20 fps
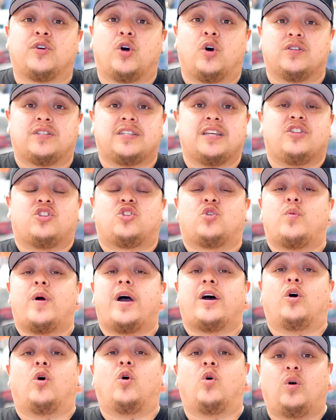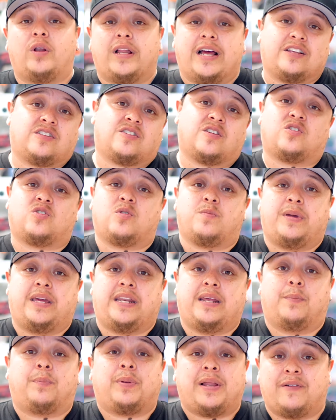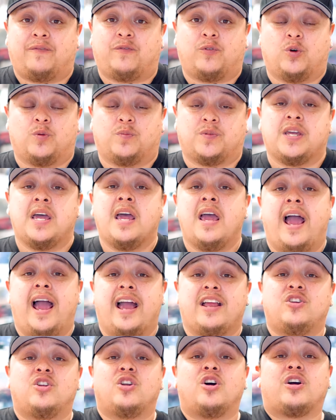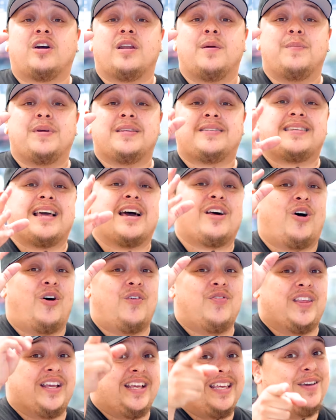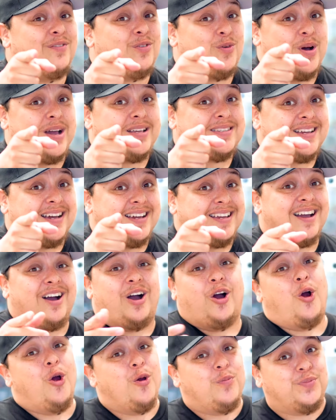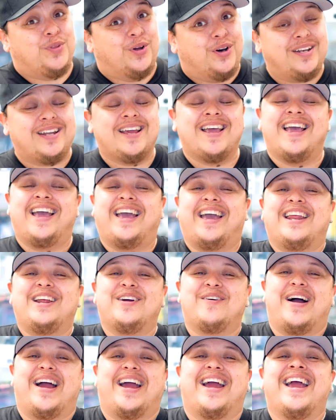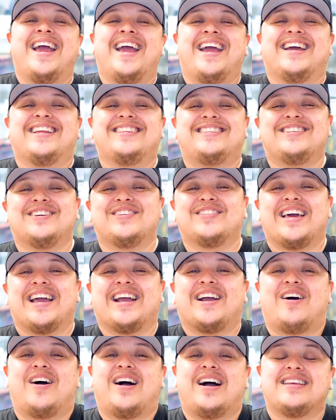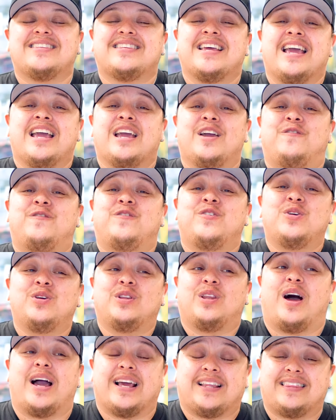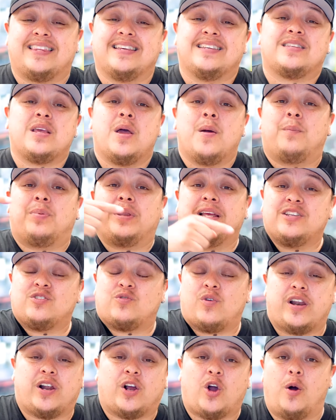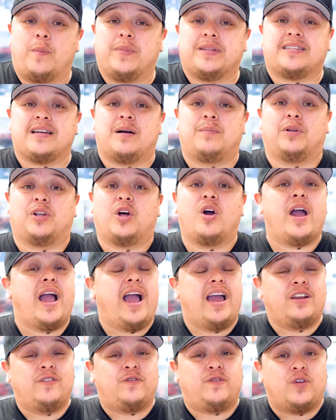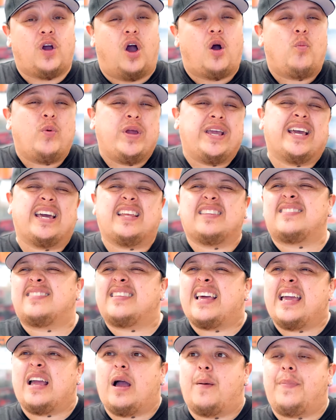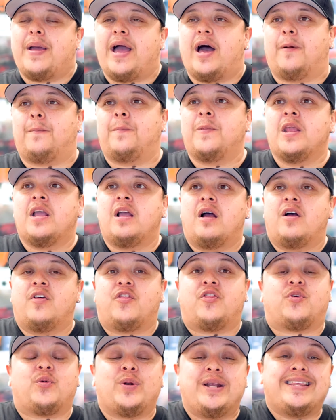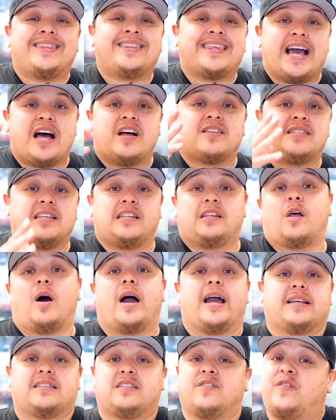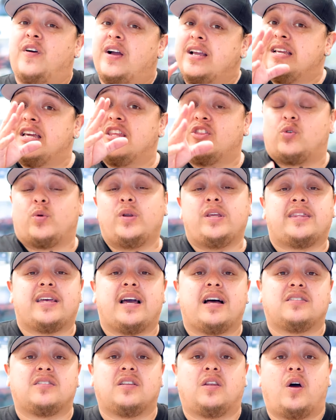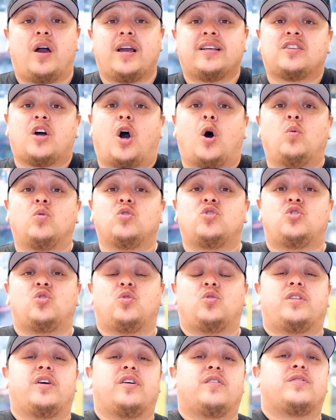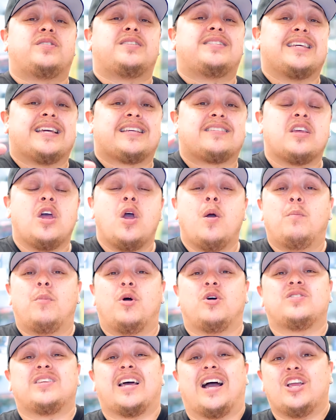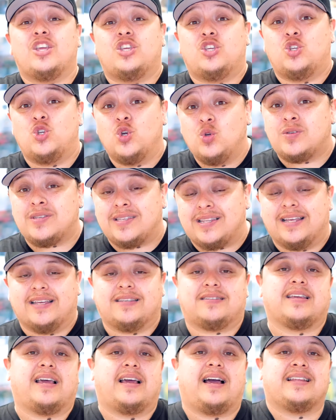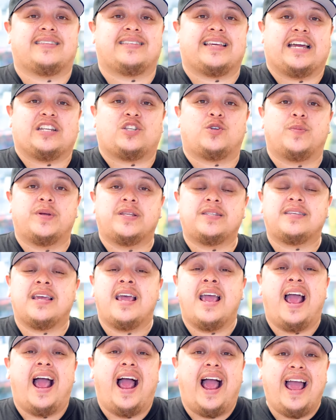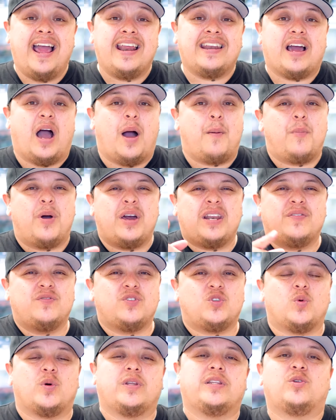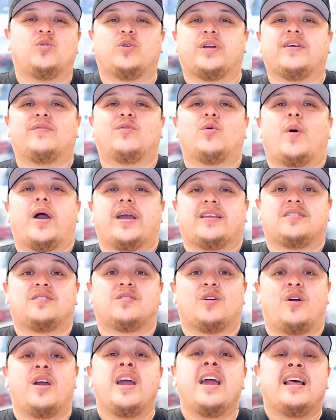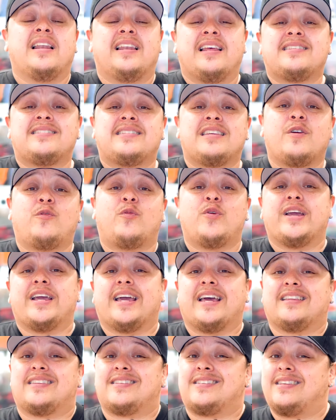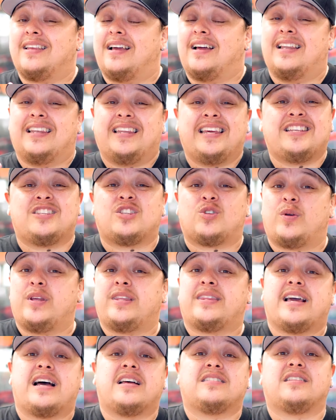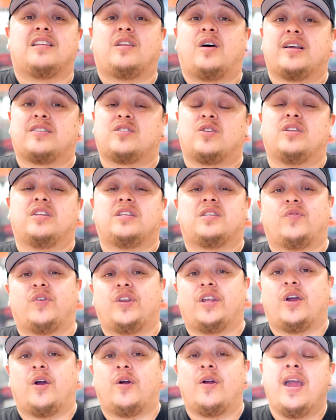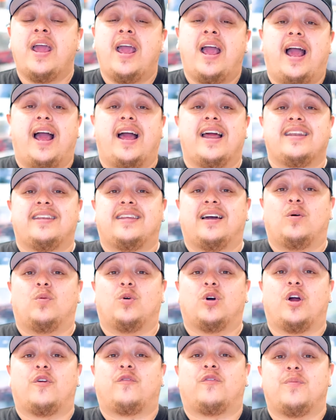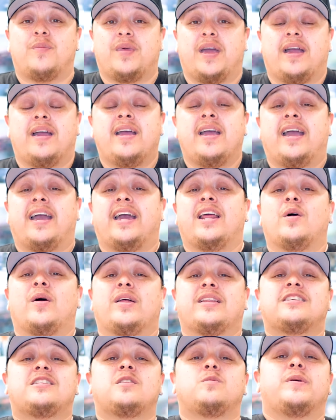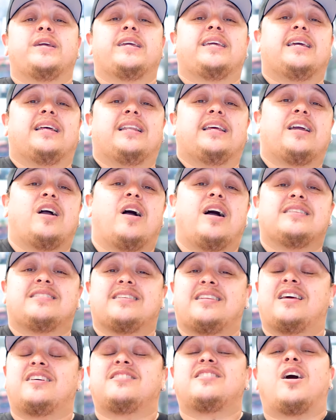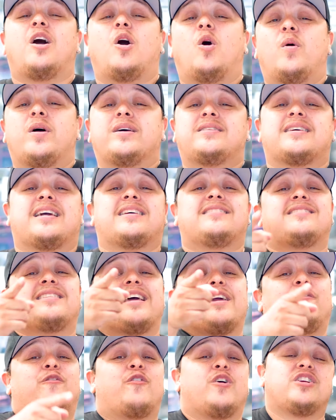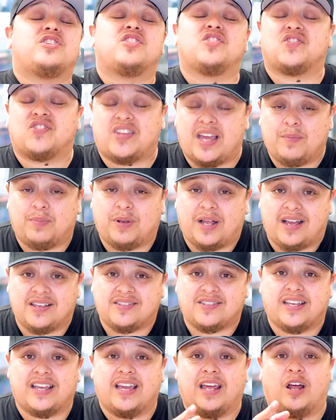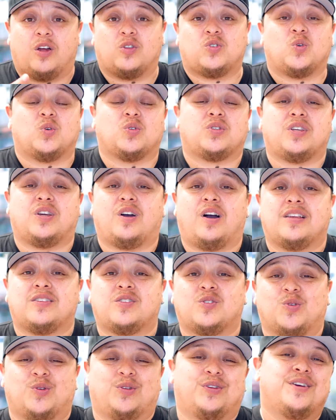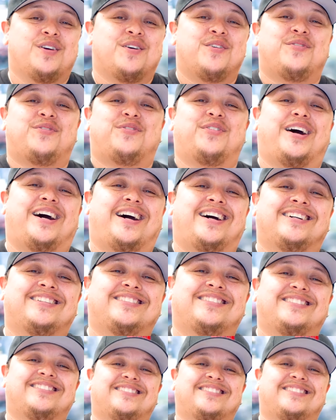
content throughout all our social media platforms, and you're not going to miss out on the giveaways, are you? I hope not. Anyway, until then, guys, if you like this, please write a comment down below, and if we get, say, about 3,000 likes. If I can get 3,000 likes, I will do the 6 most useless attachments, and I might even do a little giveaway. So let's see if we can get at least 3,000 likes on this video, and we'll go from there. Anyway, this has been Gilly, guys, and as I always say, stay fresh, stay blasting, and I'll talk to you guys soon. Bye.